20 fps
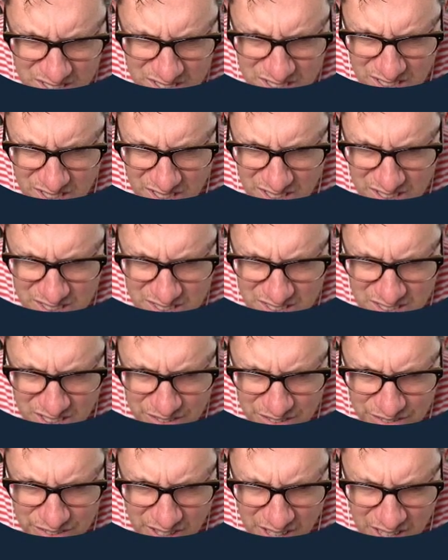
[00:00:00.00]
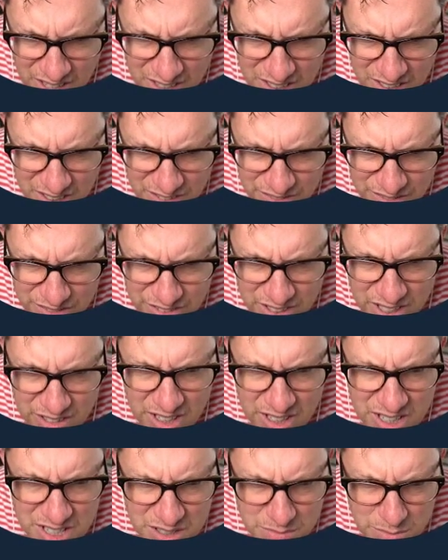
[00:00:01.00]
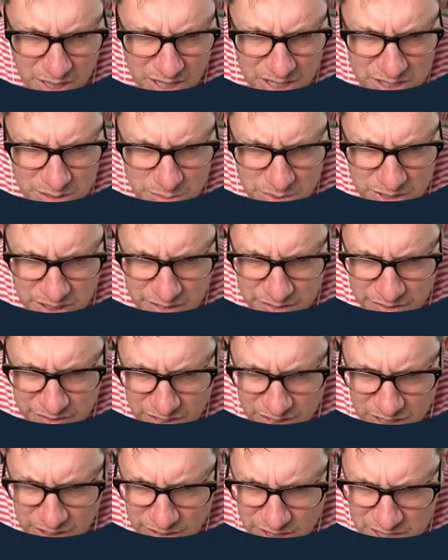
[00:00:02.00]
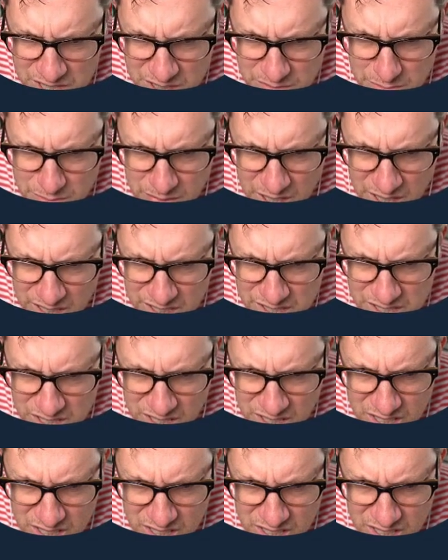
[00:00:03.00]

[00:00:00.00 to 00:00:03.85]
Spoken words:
getting stuff out of the configuration manager, but the configuration manager,